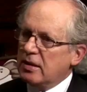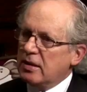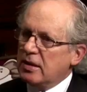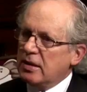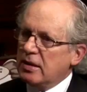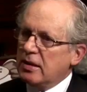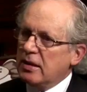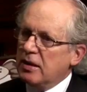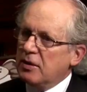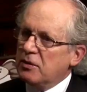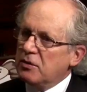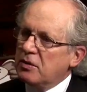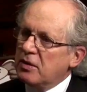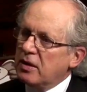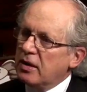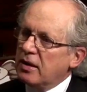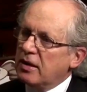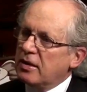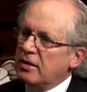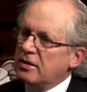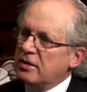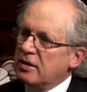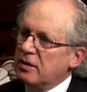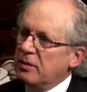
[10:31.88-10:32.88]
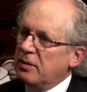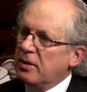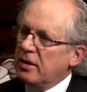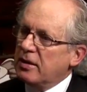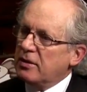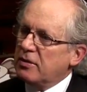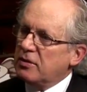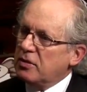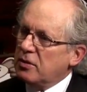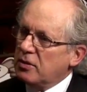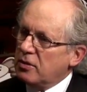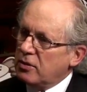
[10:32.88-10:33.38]
And now tell us
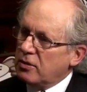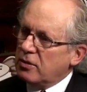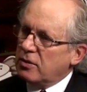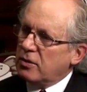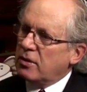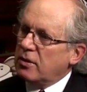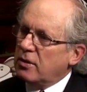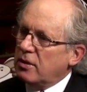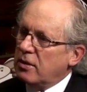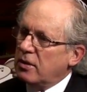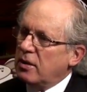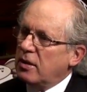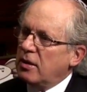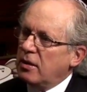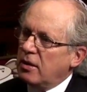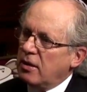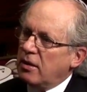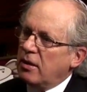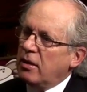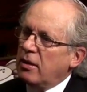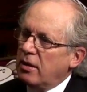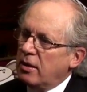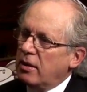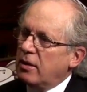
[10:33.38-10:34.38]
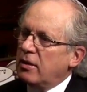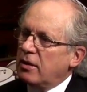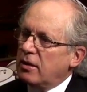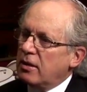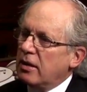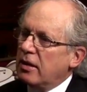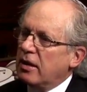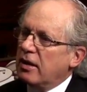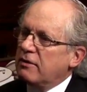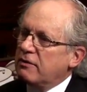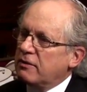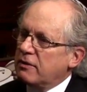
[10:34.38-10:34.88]
about your inner
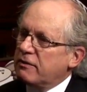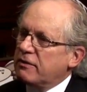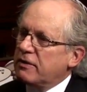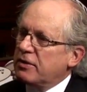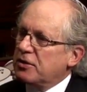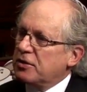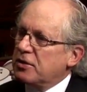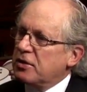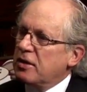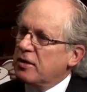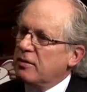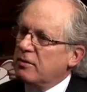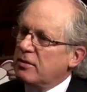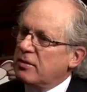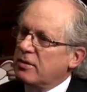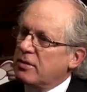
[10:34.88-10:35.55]
love of Hashem.